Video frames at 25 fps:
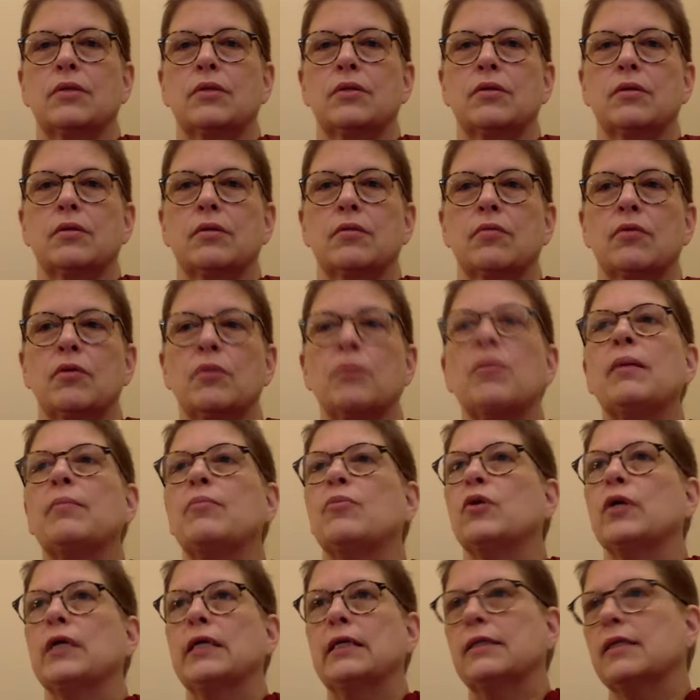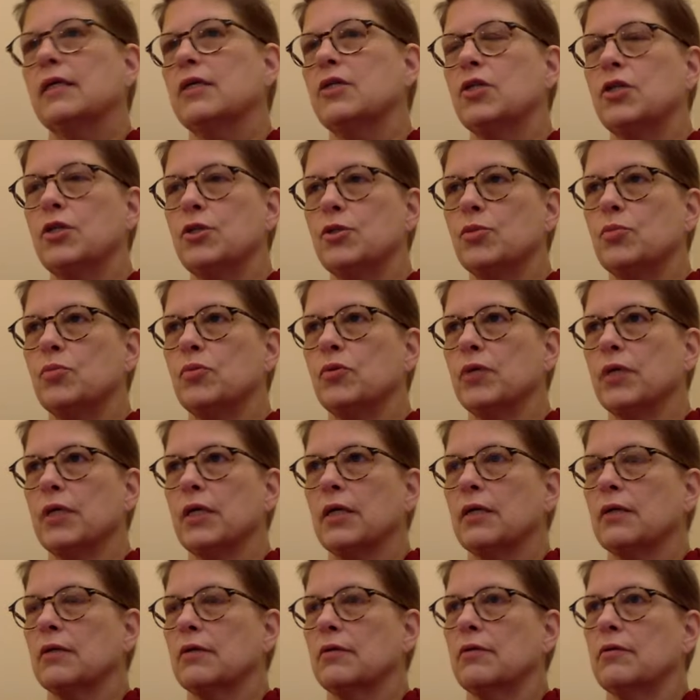remembering that she's a
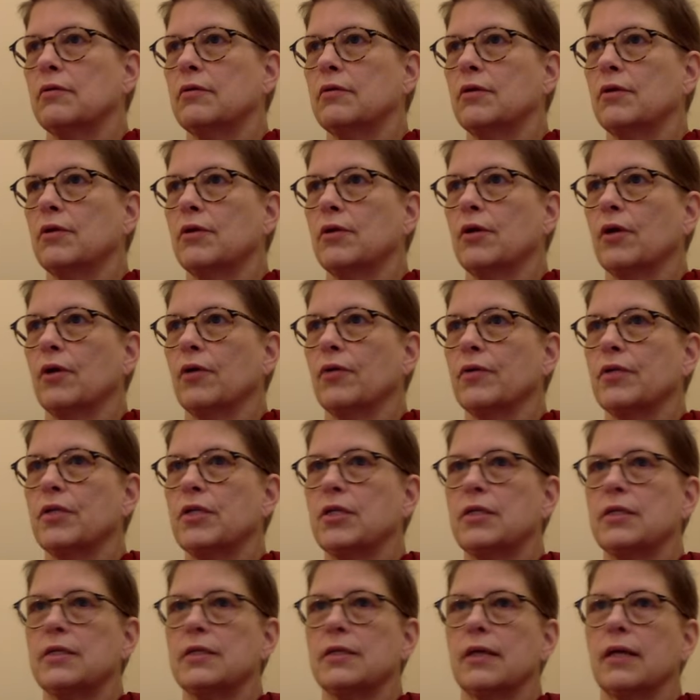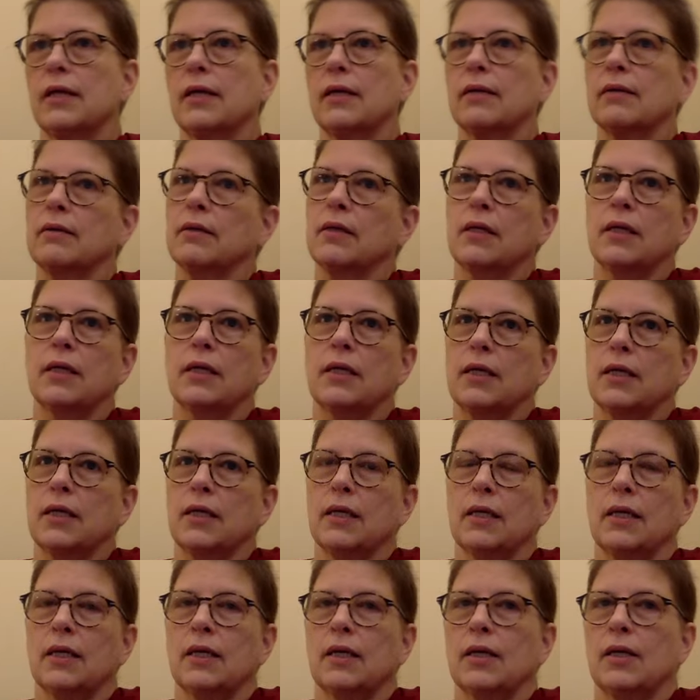Buddha. You know, she's like
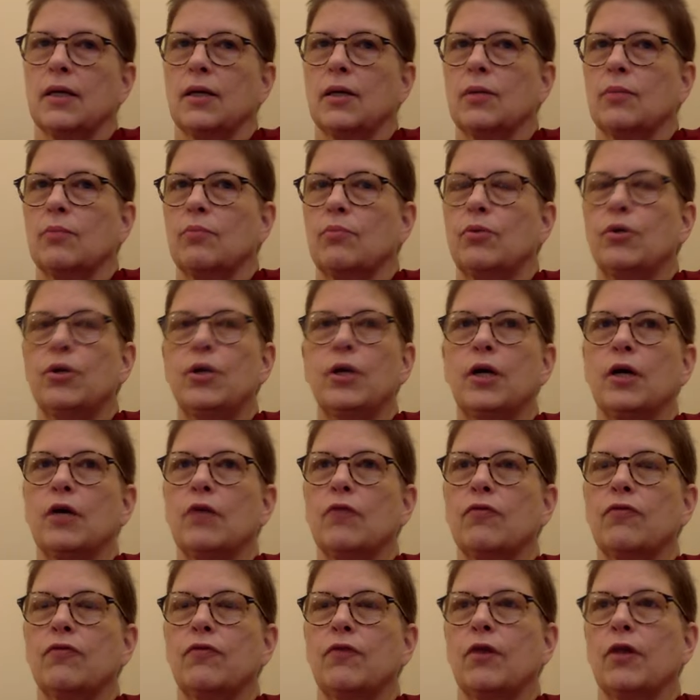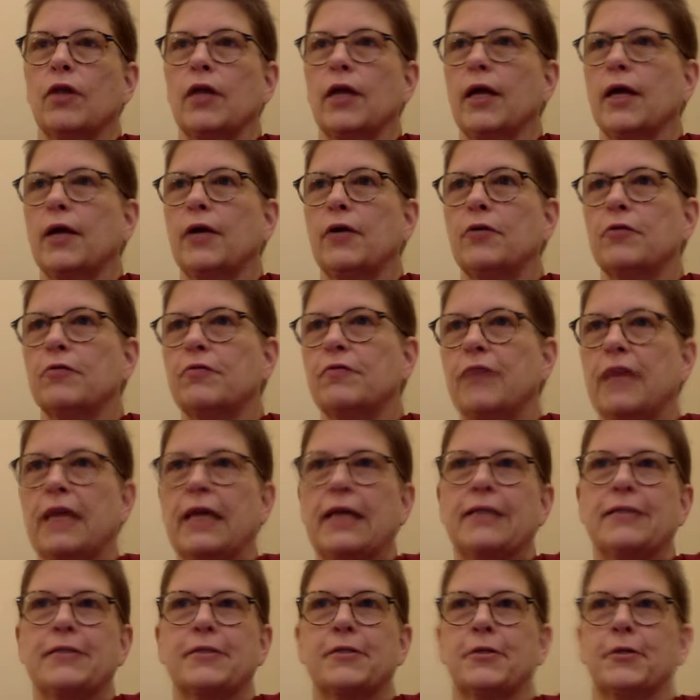Buddha falling on her
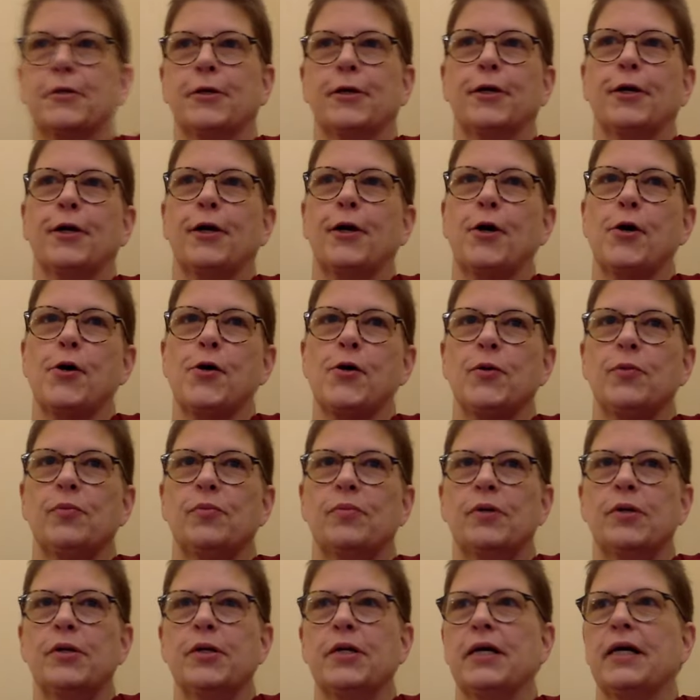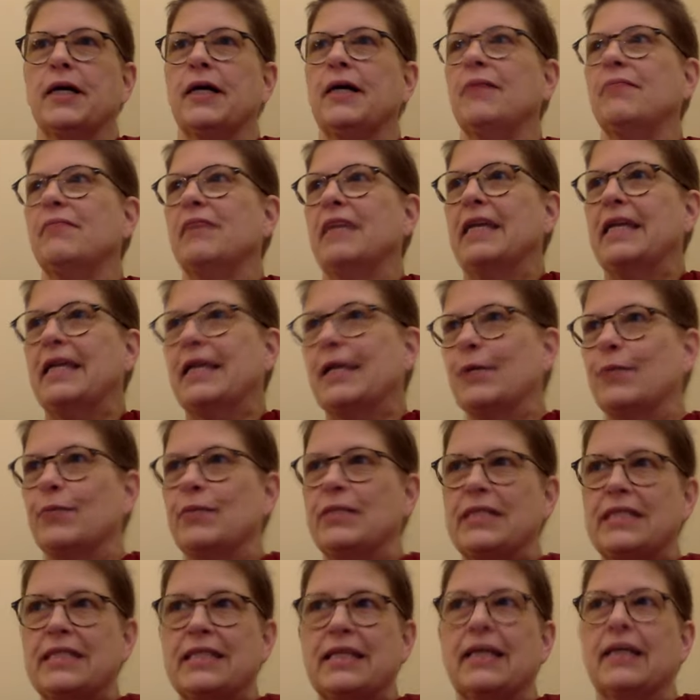face. You know, Buddha making a
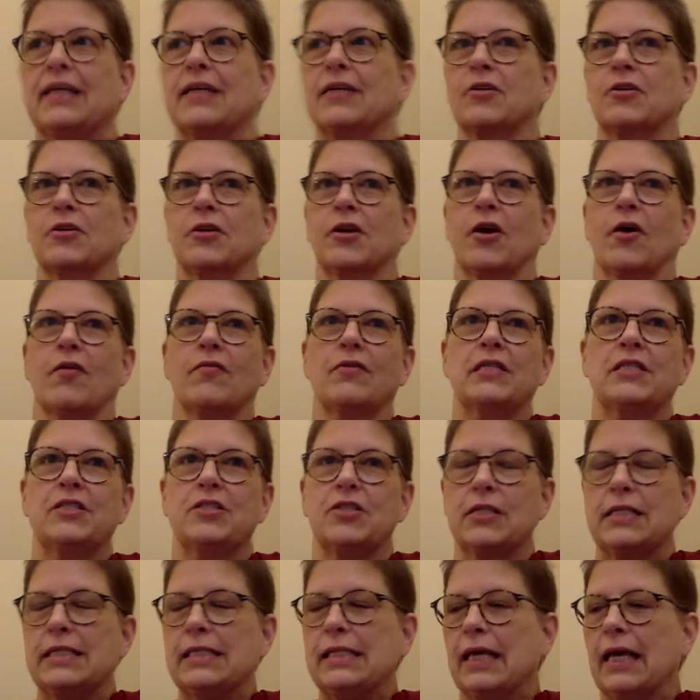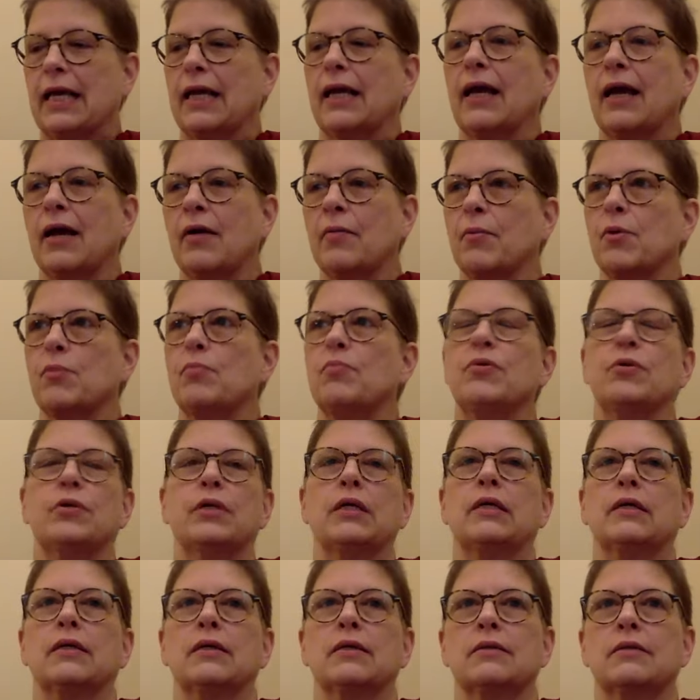mistake. You know, and it's just like I'm a
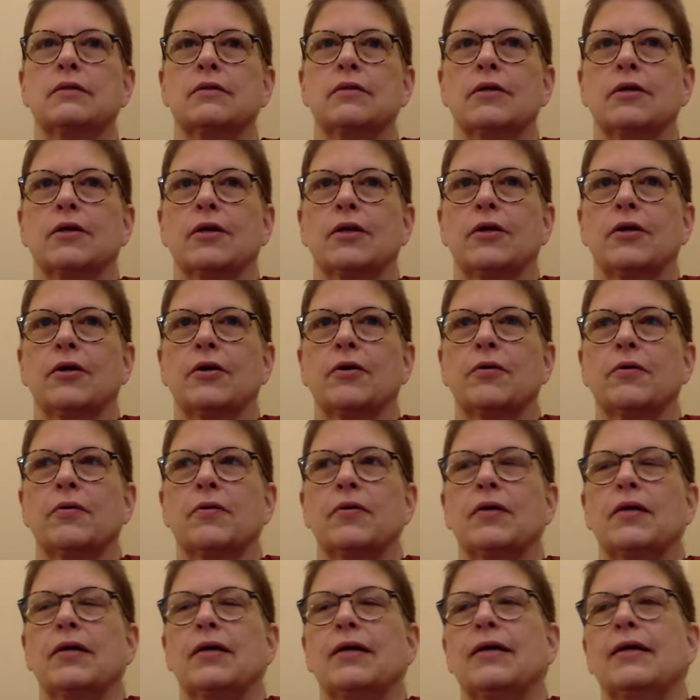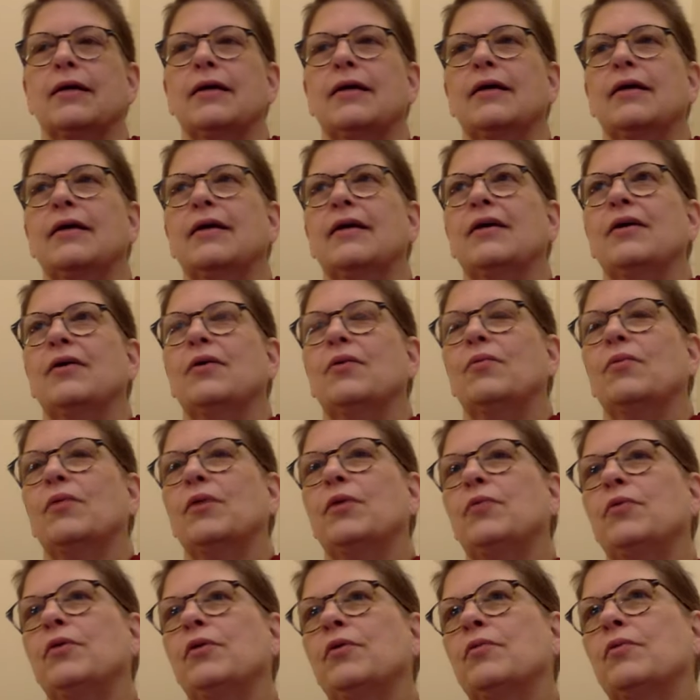Buddha. You know, when
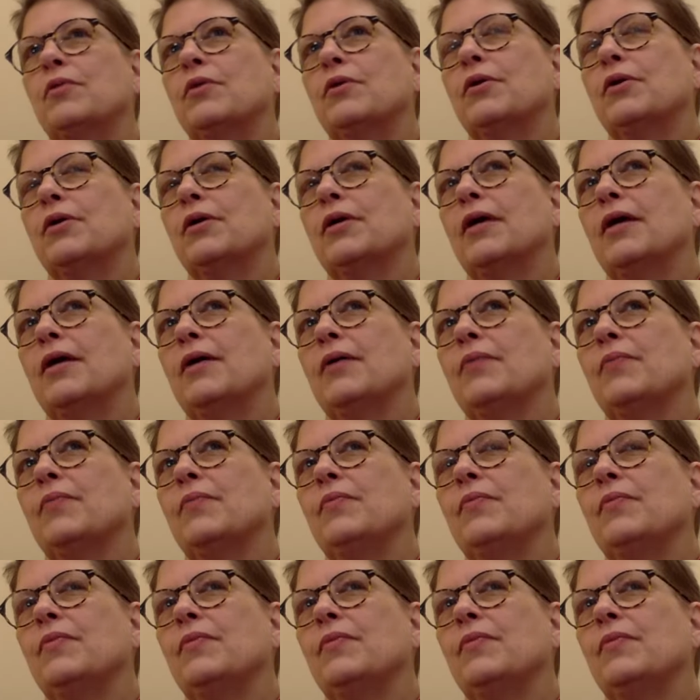we were um,